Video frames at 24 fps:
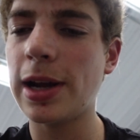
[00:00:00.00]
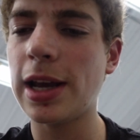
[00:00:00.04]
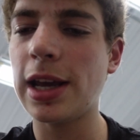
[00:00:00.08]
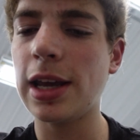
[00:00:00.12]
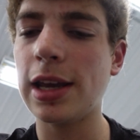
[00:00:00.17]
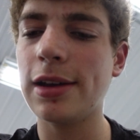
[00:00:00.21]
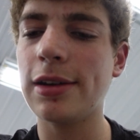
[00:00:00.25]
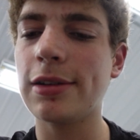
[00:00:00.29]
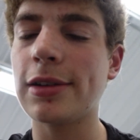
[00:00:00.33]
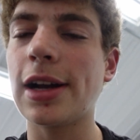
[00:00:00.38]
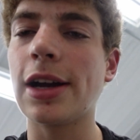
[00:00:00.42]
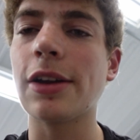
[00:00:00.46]

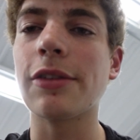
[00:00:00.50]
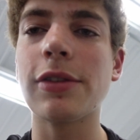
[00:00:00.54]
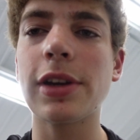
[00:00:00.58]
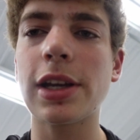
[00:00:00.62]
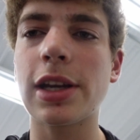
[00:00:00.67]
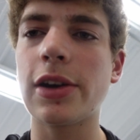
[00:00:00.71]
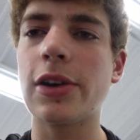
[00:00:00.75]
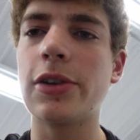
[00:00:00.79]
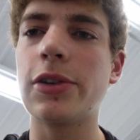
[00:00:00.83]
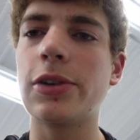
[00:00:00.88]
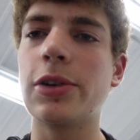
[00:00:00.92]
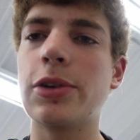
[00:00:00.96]
a Crown
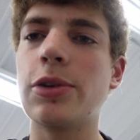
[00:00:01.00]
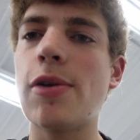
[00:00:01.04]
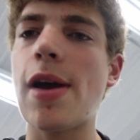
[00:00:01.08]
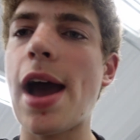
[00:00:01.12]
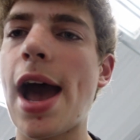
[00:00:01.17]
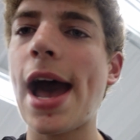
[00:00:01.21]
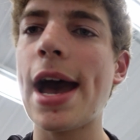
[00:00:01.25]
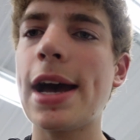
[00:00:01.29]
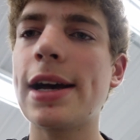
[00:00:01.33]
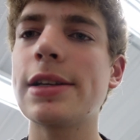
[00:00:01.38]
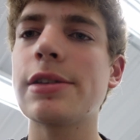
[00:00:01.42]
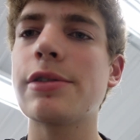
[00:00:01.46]
Vic owner who
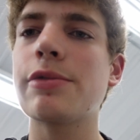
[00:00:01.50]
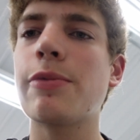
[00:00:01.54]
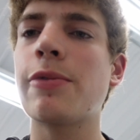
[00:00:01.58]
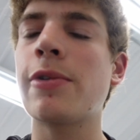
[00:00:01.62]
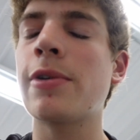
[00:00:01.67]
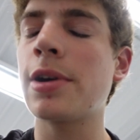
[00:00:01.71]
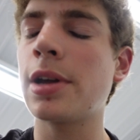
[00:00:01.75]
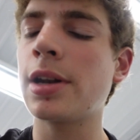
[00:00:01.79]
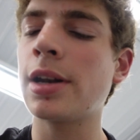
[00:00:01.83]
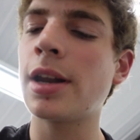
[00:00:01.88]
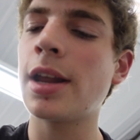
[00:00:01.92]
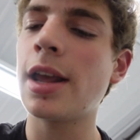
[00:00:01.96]
has
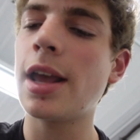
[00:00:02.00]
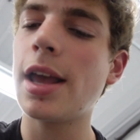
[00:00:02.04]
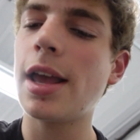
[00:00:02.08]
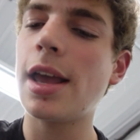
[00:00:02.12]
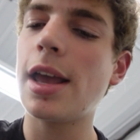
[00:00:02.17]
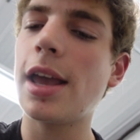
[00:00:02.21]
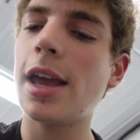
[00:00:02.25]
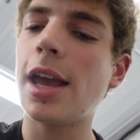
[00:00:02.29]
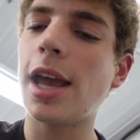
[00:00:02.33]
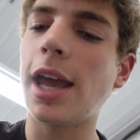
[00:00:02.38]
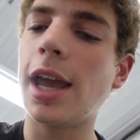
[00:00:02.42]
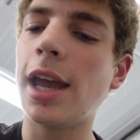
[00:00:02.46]
one,
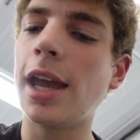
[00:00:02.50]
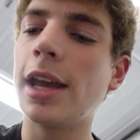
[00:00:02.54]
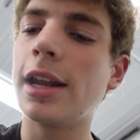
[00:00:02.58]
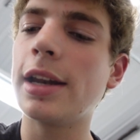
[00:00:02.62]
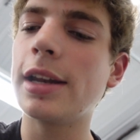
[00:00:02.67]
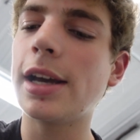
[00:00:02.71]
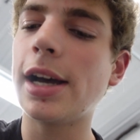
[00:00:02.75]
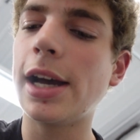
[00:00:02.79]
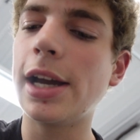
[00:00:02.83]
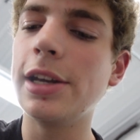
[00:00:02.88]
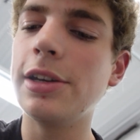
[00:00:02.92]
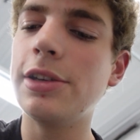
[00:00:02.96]

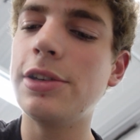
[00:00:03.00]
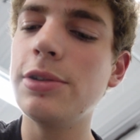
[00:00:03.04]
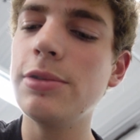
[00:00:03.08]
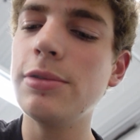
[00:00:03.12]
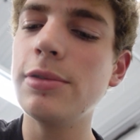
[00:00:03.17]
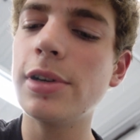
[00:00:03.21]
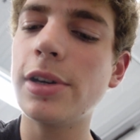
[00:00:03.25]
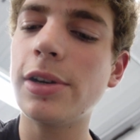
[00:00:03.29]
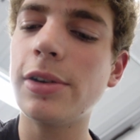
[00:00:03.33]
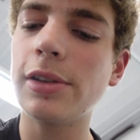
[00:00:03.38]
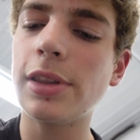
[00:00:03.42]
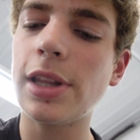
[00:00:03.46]
and I do
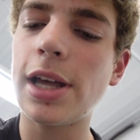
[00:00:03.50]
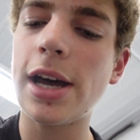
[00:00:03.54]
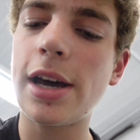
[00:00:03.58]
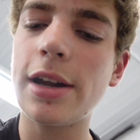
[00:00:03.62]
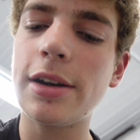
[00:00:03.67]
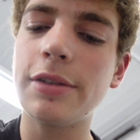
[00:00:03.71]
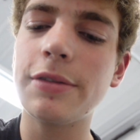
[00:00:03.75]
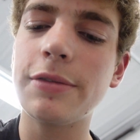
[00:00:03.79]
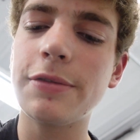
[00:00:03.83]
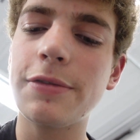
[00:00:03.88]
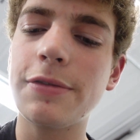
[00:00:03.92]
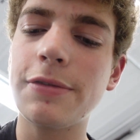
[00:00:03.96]
know
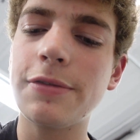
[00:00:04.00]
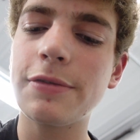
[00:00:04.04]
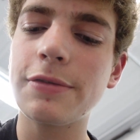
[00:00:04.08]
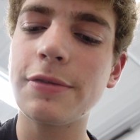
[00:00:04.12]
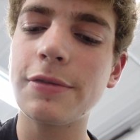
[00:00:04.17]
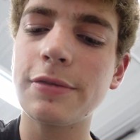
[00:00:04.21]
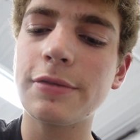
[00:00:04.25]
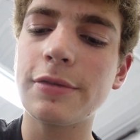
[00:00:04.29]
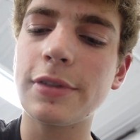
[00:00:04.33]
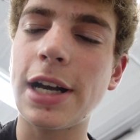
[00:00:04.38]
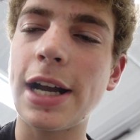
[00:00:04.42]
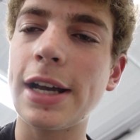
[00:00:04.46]

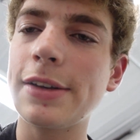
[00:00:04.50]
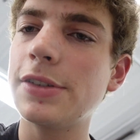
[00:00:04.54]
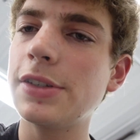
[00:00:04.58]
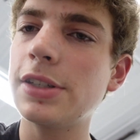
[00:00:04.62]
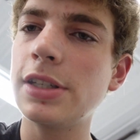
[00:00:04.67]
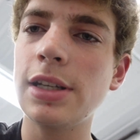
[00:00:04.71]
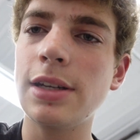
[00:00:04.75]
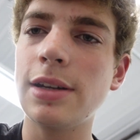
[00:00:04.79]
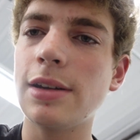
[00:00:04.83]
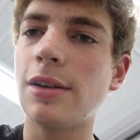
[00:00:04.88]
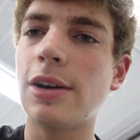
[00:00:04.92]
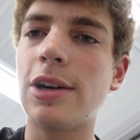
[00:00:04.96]
I've
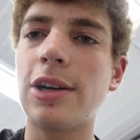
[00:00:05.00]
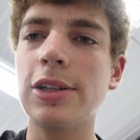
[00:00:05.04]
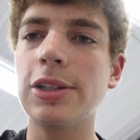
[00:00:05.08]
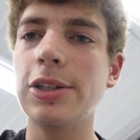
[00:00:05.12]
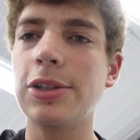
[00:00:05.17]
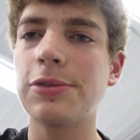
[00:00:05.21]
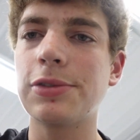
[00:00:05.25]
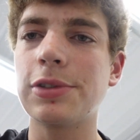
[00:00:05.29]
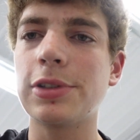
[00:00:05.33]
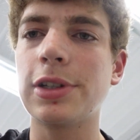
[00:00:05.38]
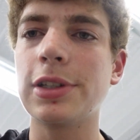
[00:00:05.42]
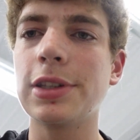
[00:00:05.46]
seen it all
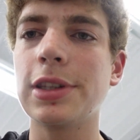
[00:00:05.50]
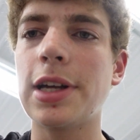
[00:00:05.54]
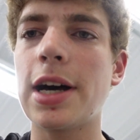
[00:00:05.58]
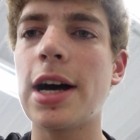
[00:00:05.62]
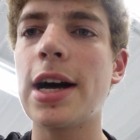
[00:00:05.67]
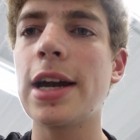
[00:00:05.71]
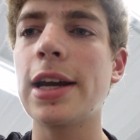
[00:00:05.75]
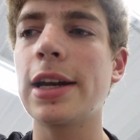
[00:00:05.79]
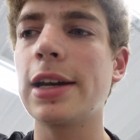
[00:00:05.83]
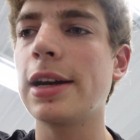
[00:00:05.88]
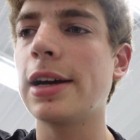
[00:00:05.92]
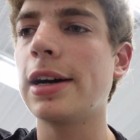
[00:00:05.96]
over
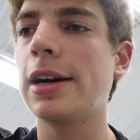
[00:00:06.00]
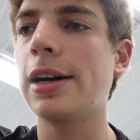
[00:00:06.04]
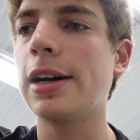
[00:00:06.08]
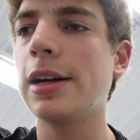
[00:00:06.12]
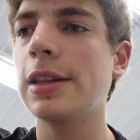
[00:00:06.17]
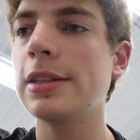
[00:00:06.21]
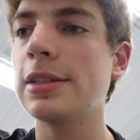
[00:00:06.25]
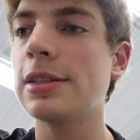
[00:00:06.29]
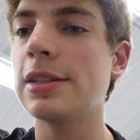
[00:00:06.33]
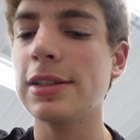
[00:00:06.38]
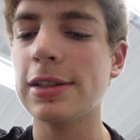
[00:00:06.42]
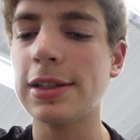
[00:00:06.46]
online.
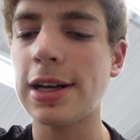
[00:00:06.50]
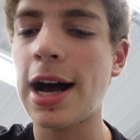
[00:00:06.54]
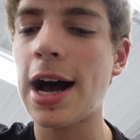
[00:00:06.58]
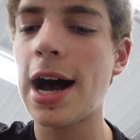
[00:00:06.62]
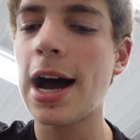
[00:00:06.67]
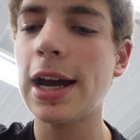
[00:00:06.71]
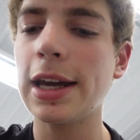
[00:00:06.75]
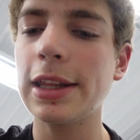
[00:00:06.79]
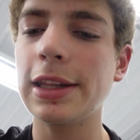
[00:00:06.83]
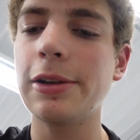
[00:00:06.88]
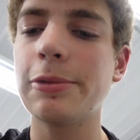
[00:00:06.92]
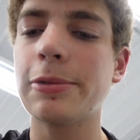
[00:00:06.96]
This is a
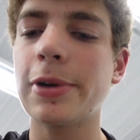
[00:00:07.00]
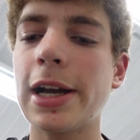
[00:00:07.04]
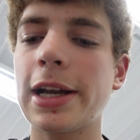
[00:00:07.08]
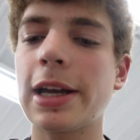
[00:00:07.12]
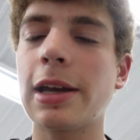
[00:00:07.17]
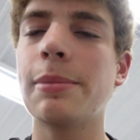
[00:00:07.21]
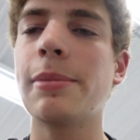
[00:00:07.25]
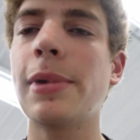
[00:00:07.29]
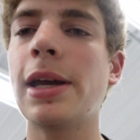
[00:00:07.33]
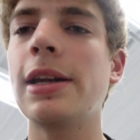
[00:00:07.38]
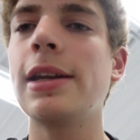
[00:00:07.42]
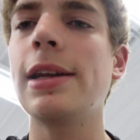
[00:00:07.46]
highly
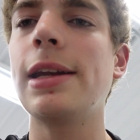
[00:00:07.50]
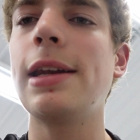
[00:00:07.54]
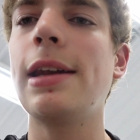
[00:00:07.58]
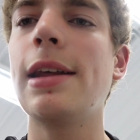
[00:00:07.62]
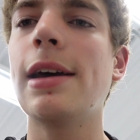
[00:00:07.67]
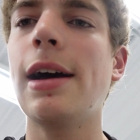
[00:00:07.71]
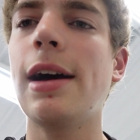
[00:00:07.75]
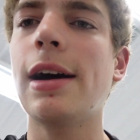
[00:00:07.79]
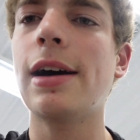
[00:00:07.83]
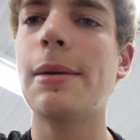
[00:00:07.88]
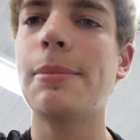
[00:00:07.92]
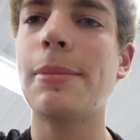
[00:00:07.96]
recommended
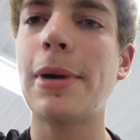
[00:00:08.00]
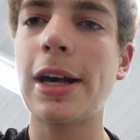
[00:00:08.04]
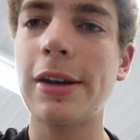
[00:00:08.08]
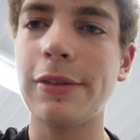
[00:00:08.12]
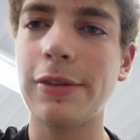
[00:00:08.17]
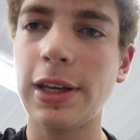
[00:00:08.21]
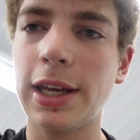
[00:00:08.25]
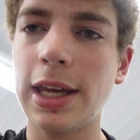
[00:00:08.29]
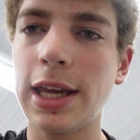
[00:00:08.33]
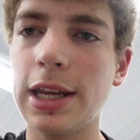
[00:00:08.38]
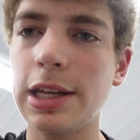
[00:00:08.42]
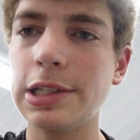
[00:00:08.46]

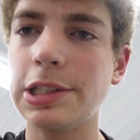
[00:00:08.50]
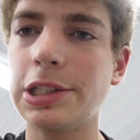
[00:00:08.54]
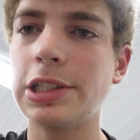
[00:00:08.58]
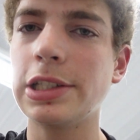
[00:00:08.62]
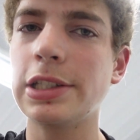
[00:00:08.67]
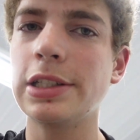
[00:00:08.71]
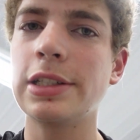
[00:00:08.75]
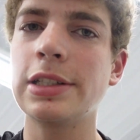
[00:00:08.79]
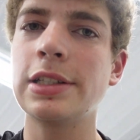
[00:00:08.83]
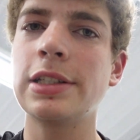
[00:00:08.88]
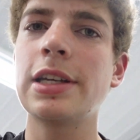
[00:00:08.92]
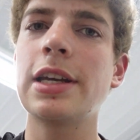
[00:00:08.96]

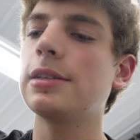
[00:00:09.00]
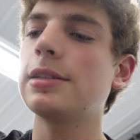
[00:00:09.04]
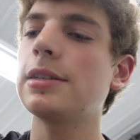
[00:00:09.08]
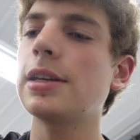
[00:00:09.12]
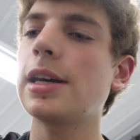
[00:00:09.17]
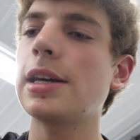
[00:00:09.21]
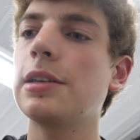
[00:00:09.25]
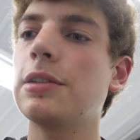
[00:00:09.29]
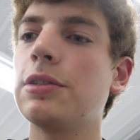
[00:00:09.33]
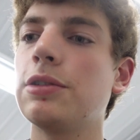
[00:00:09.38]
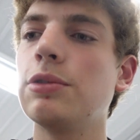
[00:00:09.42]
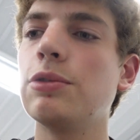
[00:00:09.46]
modification,
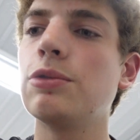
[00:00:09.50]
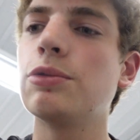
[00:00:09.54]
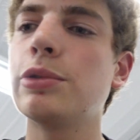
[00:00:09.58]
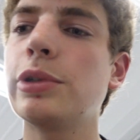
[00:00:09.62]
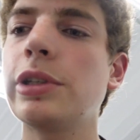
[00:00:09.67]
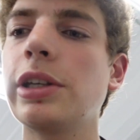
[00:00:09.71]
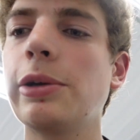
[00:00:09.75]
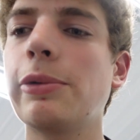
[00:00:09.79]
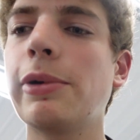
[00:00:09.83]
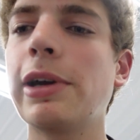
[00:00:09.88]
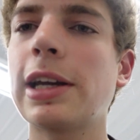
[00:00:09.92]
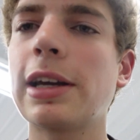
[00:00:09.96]
said to
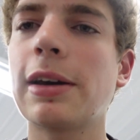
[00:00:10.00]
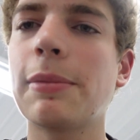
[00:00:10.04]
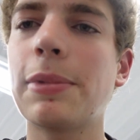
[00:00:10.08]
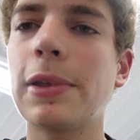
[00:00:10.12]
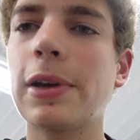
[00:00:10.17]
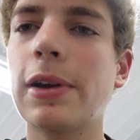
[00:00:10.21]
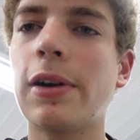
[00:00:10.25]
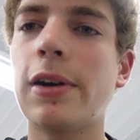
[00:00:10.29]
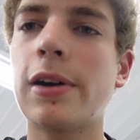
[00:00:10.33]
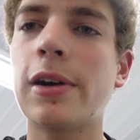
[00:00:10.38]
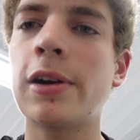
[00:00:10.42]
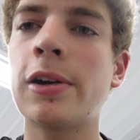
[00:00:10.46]
really wake up the
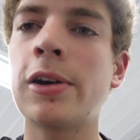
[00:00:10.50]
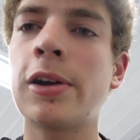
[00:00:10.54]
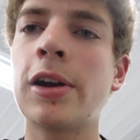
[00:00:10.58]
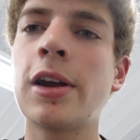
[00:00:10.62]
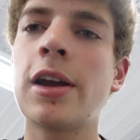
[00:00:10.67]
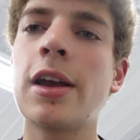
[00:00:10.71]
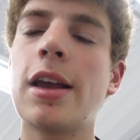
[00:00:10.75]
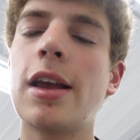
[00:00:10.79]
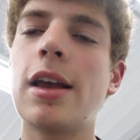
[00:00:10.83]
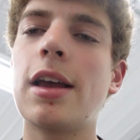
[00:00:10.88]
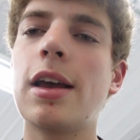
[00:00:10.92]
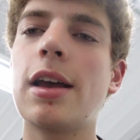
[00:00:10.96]
car,
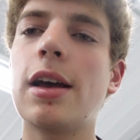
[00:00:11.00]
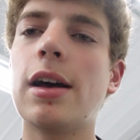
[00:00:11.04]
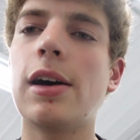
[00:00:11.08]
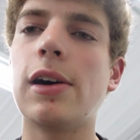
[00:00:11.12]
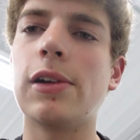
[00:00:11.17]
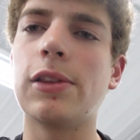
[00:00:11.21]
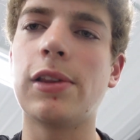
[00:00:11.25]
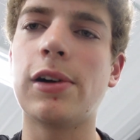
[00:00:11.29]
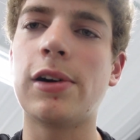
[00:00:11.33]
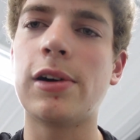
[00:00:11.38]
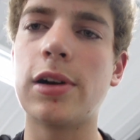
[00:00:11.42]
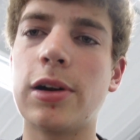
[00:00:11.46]

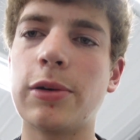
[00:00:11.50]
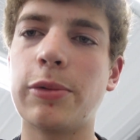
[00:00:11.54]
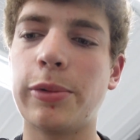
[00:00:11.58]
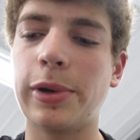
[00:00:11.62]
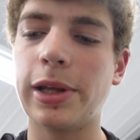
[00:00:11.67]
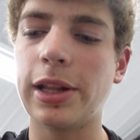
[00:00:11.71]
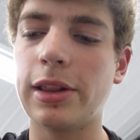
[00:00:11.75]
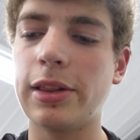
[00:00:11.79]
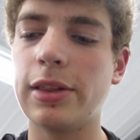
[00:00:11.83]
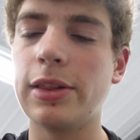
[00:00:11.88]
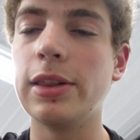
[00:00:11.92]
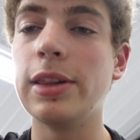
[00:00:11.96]
along
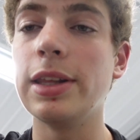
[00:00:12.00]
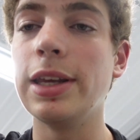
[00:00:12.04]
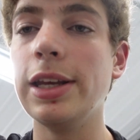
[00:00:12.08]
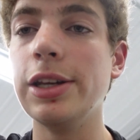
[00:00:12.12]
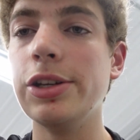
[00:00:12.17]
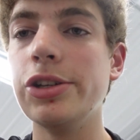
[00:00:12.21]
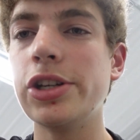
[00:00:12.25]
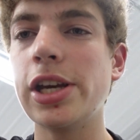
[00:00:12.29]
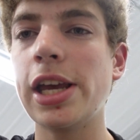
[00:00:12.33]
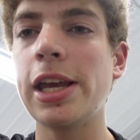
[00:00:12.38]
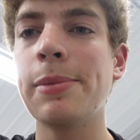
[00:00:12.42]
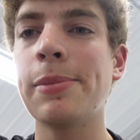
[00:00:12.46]
with the
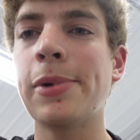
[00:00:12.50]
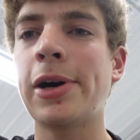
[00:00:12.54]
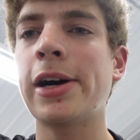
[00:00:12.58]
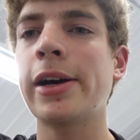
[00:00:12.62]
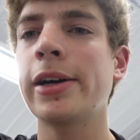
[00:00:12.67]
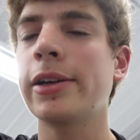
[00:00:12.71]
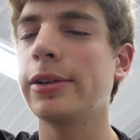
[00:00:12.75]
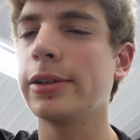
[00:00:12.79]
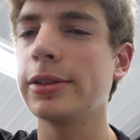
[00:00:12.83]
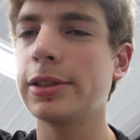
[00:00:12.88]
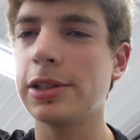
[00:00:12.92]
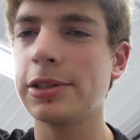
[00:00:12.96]

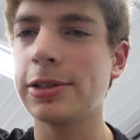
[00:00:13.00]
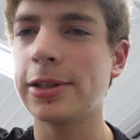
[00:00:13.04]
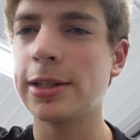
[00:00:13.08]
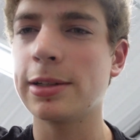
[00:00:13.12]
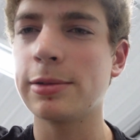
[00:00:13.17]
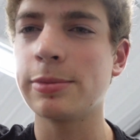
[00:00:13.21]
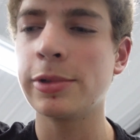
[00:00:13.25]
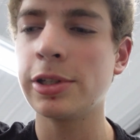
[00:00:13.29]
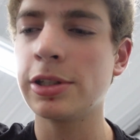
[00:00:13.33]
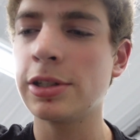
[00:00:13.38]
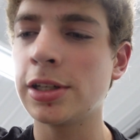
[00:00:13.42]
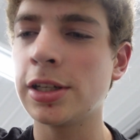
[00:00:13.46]
J-mod on the
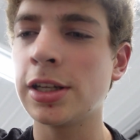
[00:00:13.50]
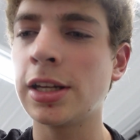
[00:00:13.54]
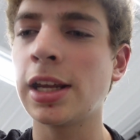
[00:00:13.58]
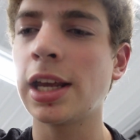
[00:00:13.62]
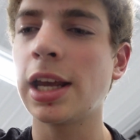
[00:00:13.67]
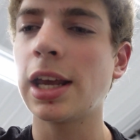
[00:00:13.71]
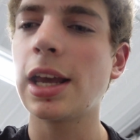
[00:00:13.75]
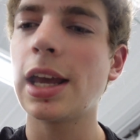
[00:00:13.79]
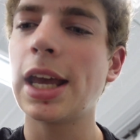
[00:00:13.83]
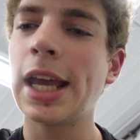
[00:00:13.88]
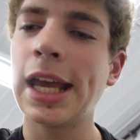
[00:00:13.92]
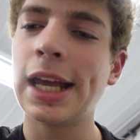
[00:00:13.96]
transmission.
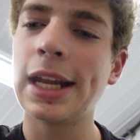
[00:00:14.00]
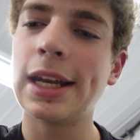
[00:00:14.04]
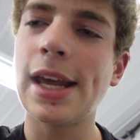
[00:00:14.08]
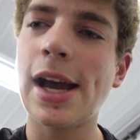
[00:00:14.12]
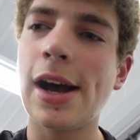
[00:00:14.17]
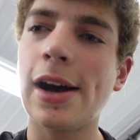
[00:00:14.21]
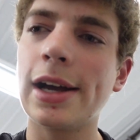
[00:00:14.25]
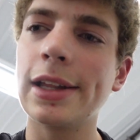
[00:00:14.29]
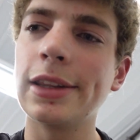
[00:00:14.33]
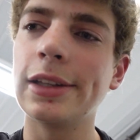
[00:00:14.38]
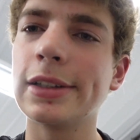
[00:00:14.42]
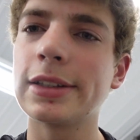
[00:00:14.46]

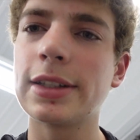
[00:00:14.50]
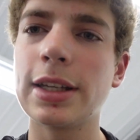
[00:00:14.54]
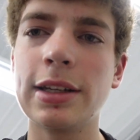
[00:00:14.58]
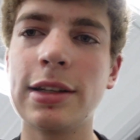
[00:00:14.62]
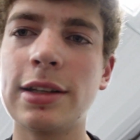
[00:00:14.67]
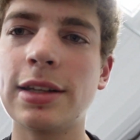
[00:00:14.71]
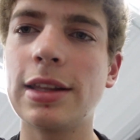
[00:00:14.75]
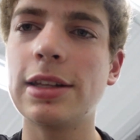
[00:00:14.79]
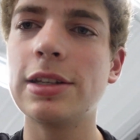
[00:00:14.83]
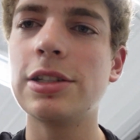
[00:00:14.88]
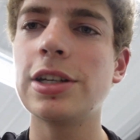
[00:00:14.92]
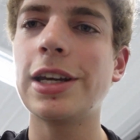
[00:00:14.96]
Now, I looked
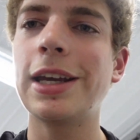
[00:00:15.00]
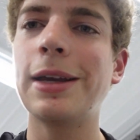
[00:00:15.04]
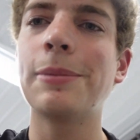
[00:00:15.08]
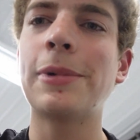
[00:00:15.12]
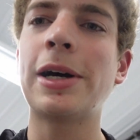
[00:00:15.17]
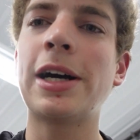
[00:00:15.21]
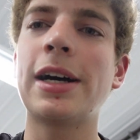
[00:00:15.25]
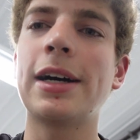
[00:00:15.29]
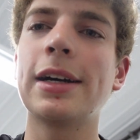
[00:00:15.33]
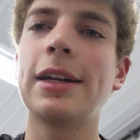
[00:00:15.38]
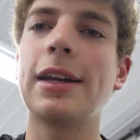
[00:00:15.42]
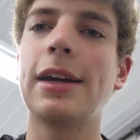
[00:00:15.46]
into the
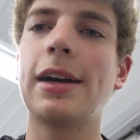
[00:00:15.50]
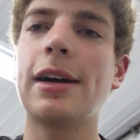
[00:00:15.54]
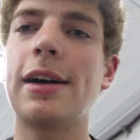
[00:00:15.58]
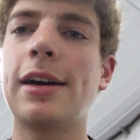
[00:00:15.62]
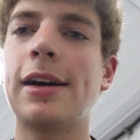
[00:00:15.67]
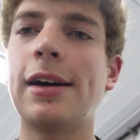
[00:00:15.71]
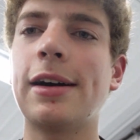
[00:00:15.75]
J-mod.